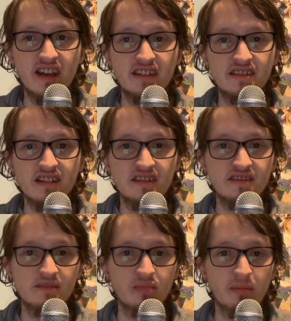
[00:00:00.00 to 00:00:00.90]
as
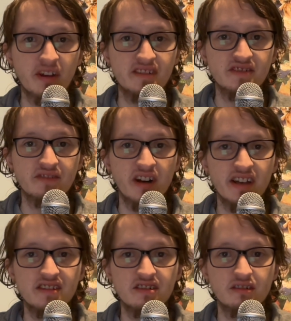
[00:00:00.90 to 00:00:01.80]
Stanson prepares a
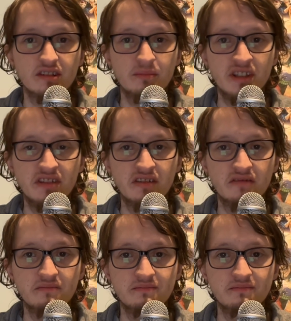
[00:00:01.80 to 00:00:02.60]
fire to cook the meat on.